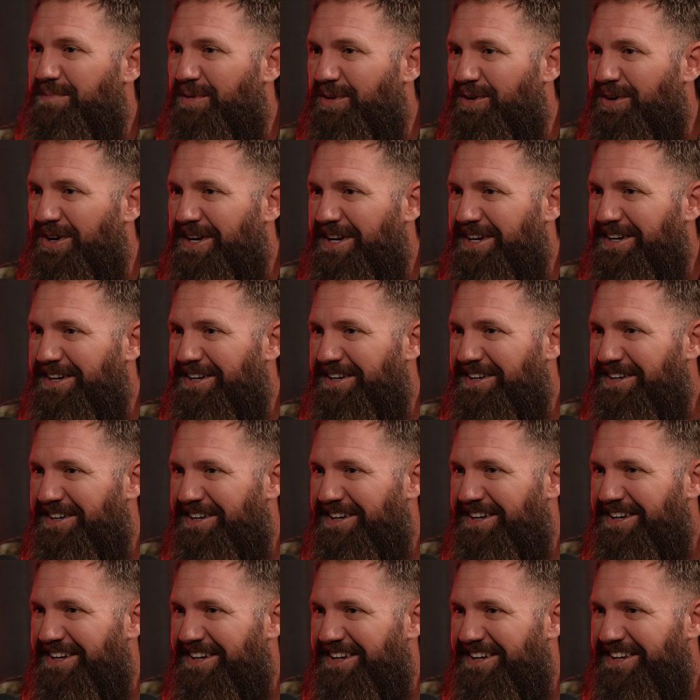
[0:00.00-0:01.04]
Marine,
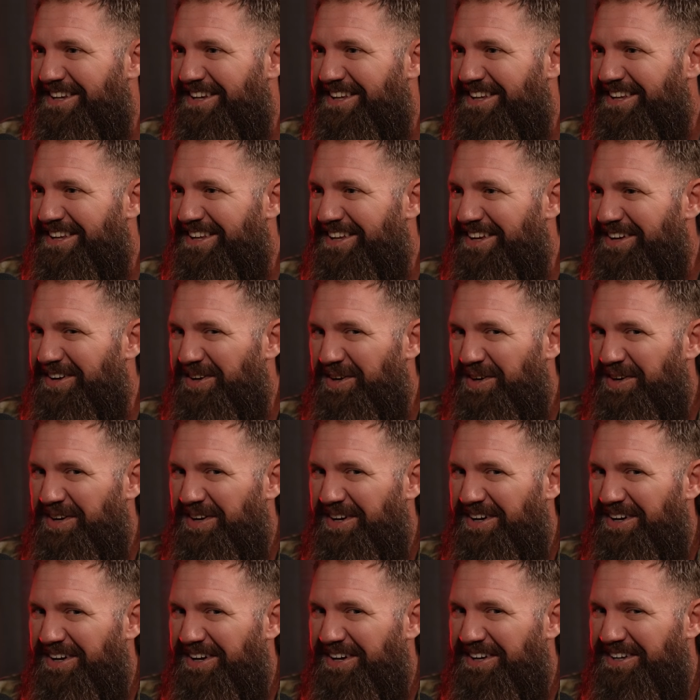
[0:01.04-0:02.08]

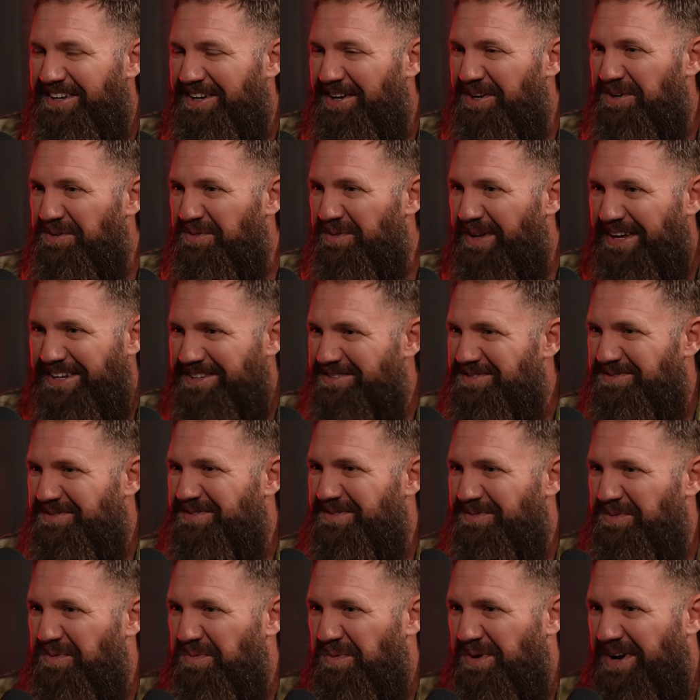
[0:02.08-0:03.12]
you know, like,
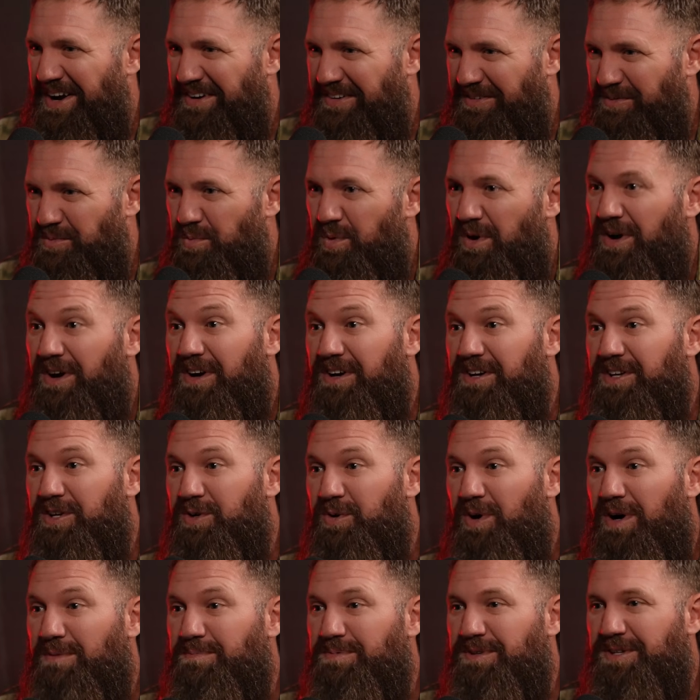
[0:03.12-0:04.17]
whatever, what are
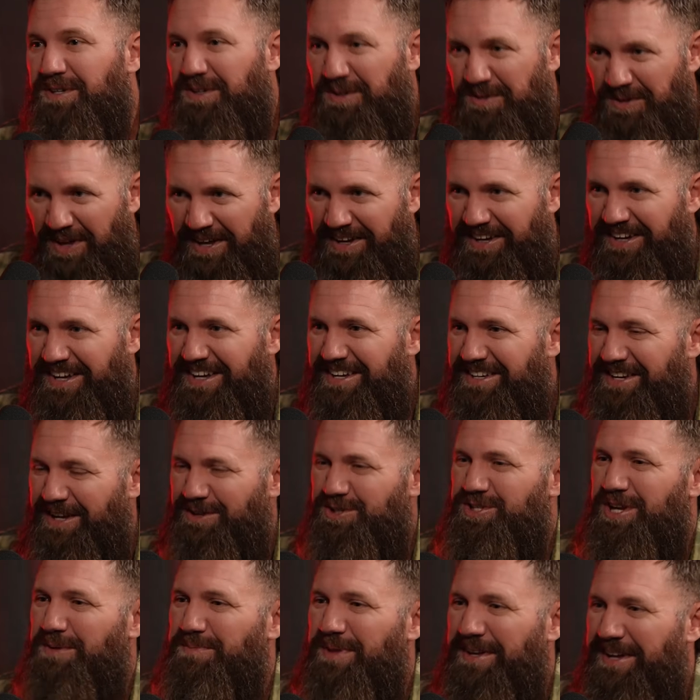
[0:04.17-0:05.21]
you up to? Like,
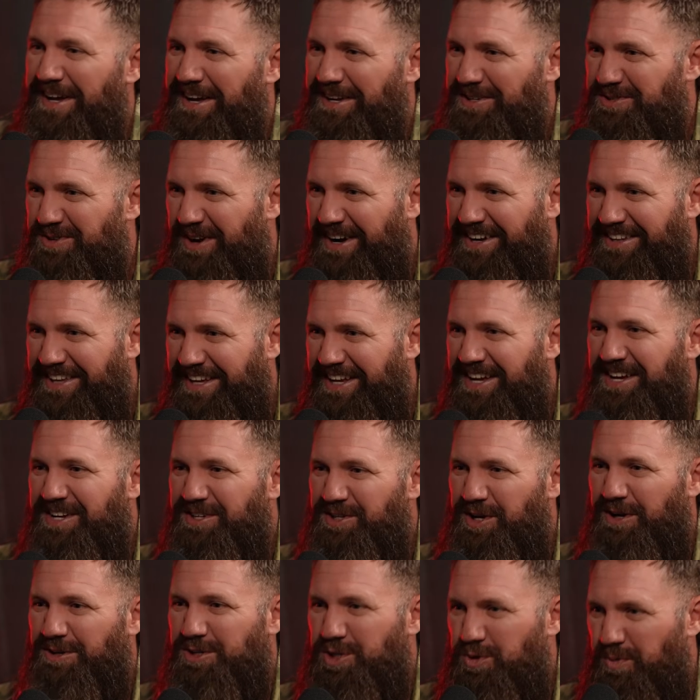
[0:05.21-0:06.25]
you know, something else, right? Like,
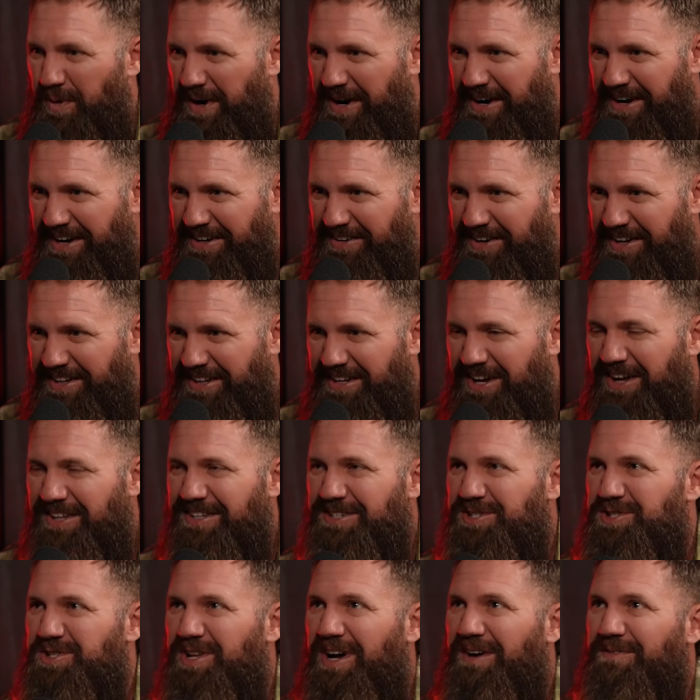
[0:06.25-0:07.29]
no swearing, right? Like
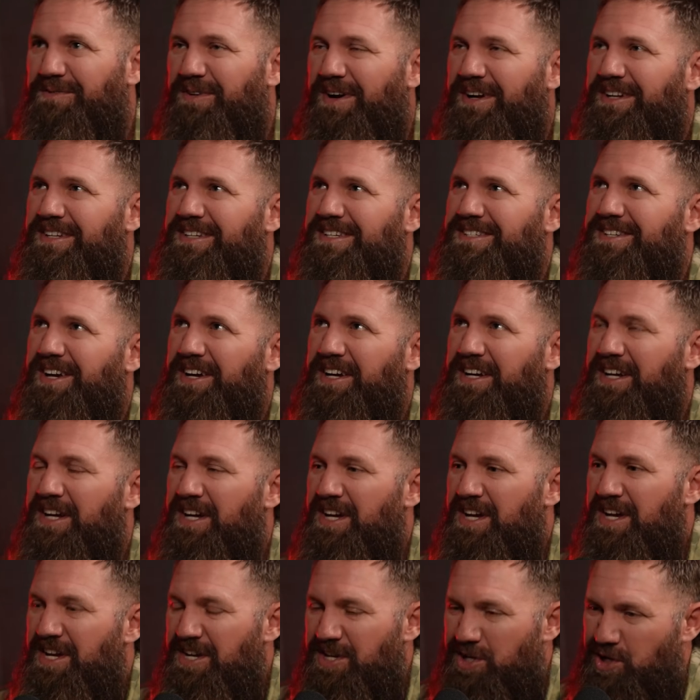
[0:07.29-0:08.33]
all this stuff, right? And it's like,
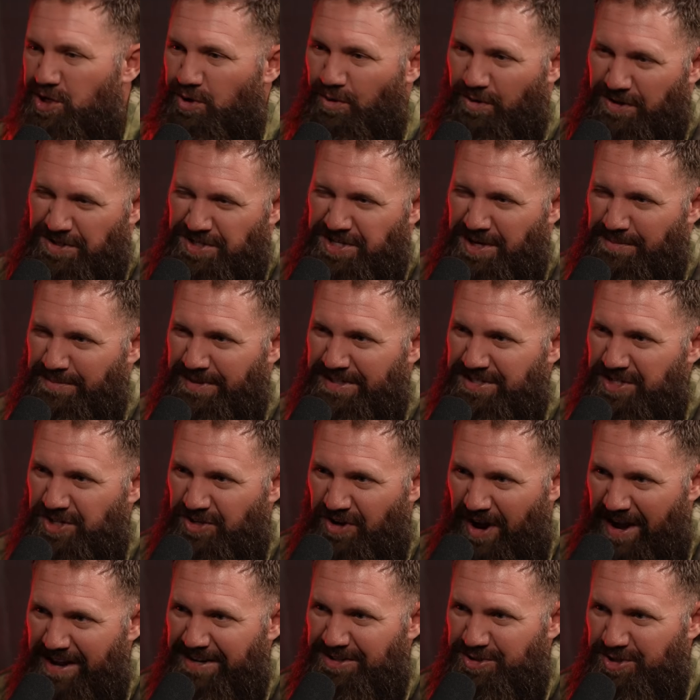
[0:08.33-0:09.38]
sure, some of these
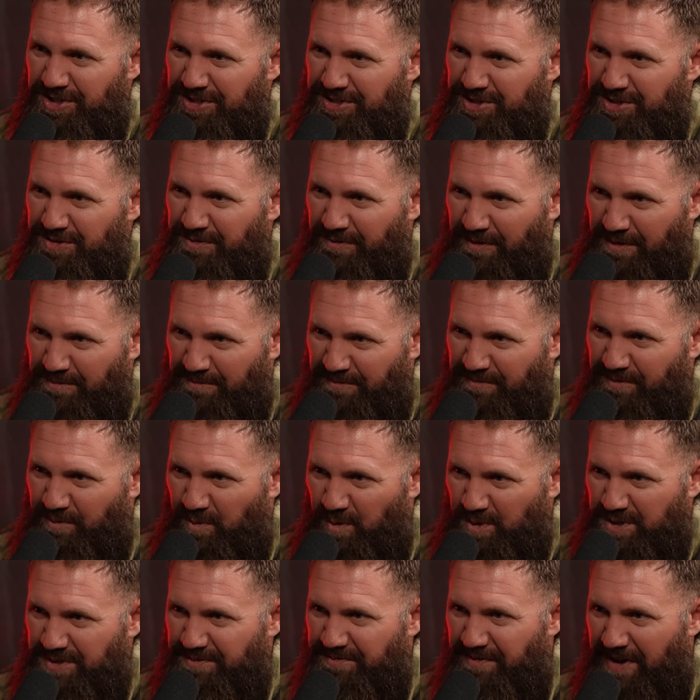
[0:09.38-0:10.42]
strategies from
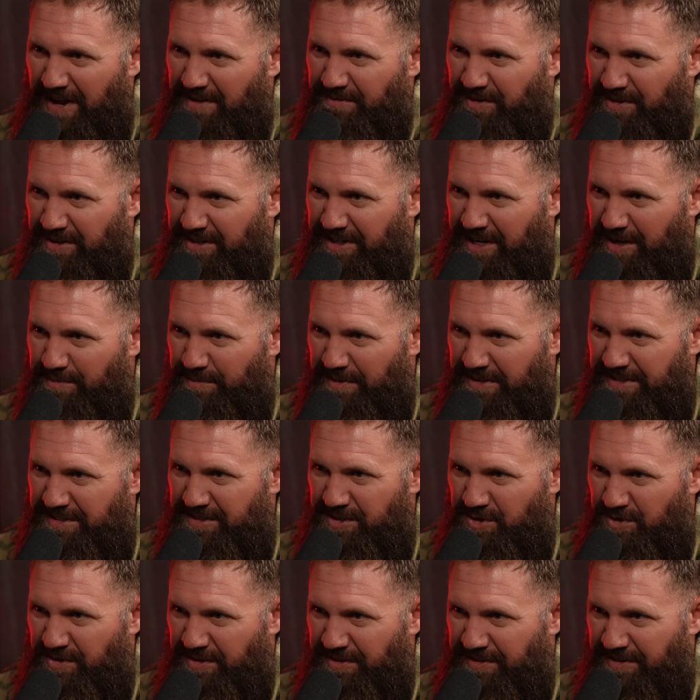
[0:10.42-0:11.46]
Fortune 500
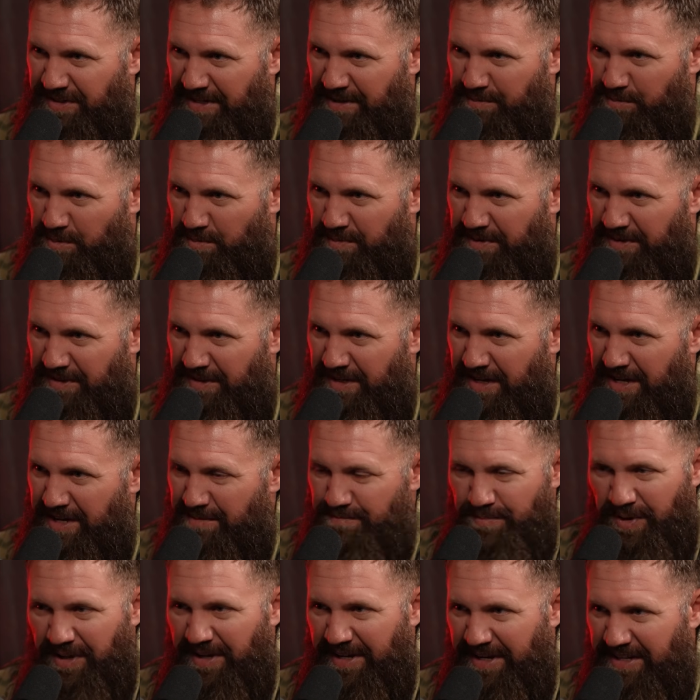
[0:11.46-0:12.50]
companies you can implement,
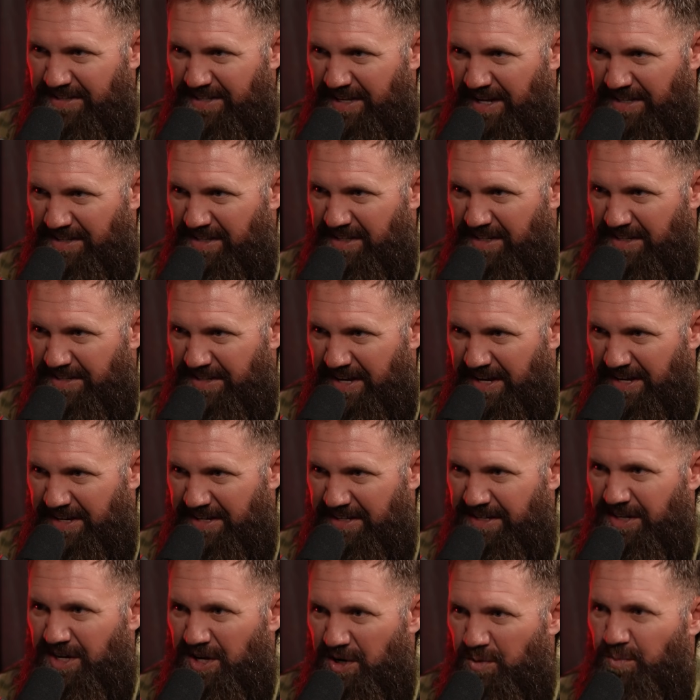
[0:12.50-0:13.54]
but like at the end of the
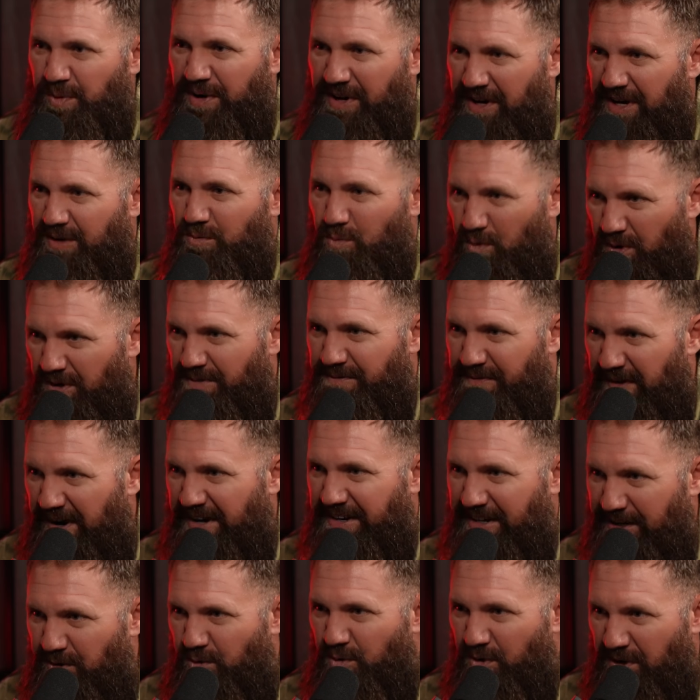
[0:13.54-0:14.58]
day, we are a
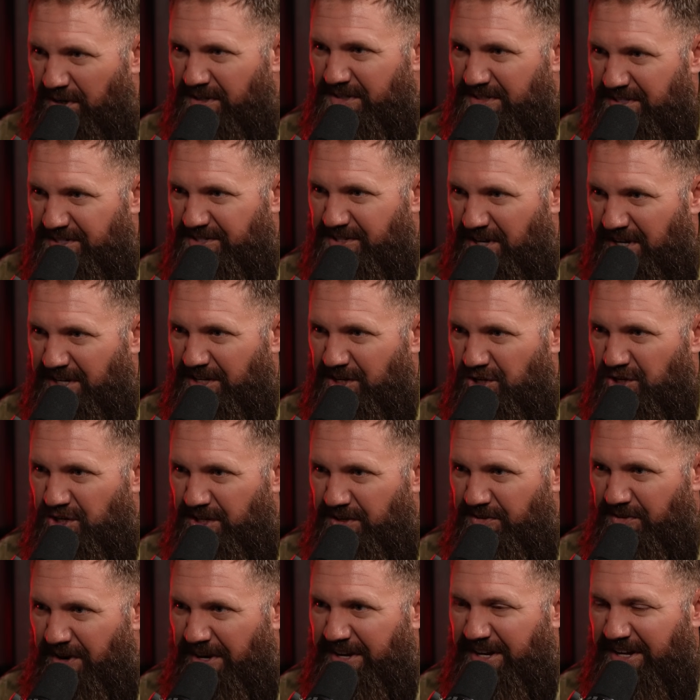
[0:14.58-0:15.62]
warfighting
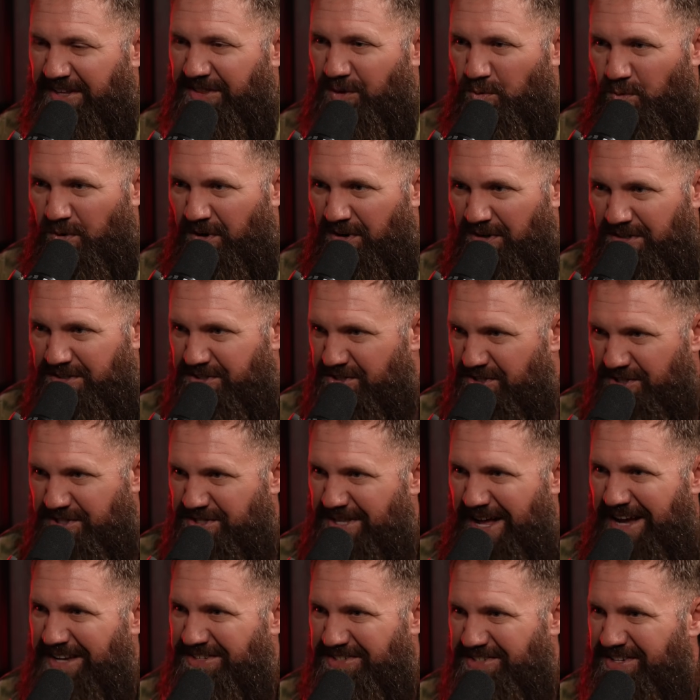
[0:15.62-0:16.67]
organization, right? And the world is
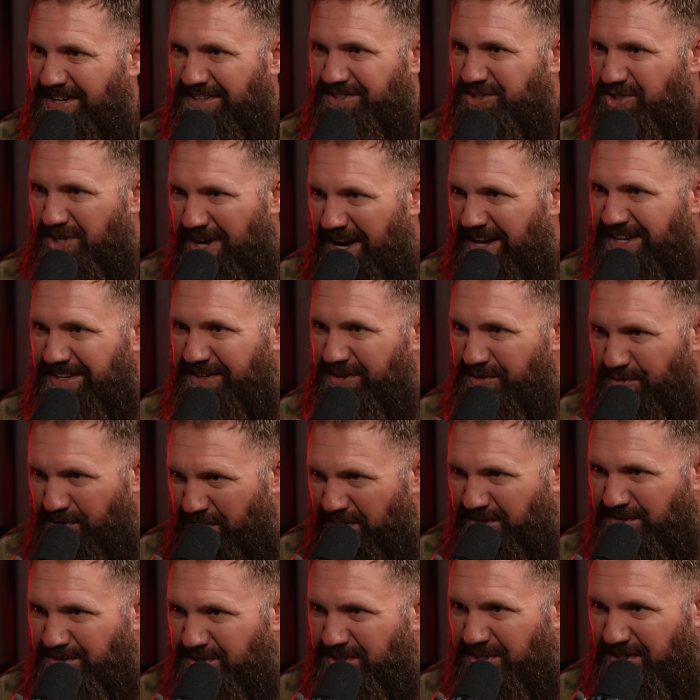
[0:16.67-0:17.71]
just not sunshine
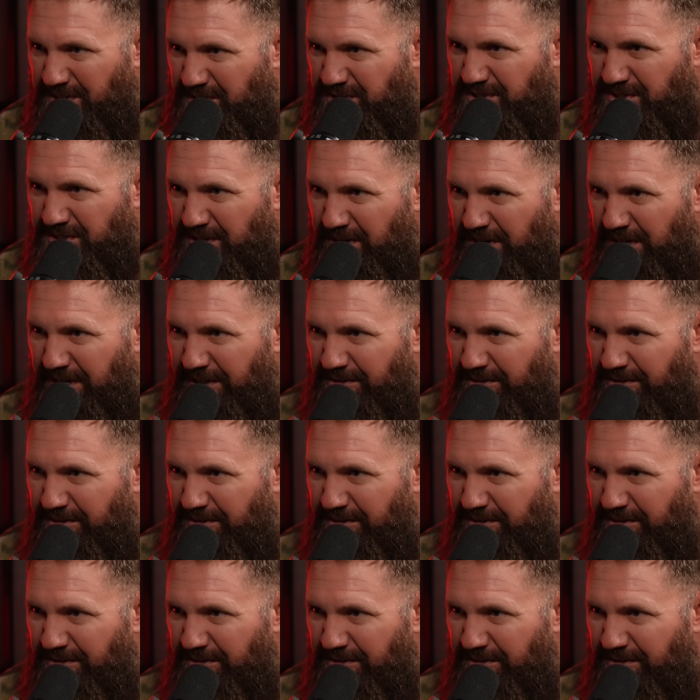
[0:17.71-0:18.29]
and roses,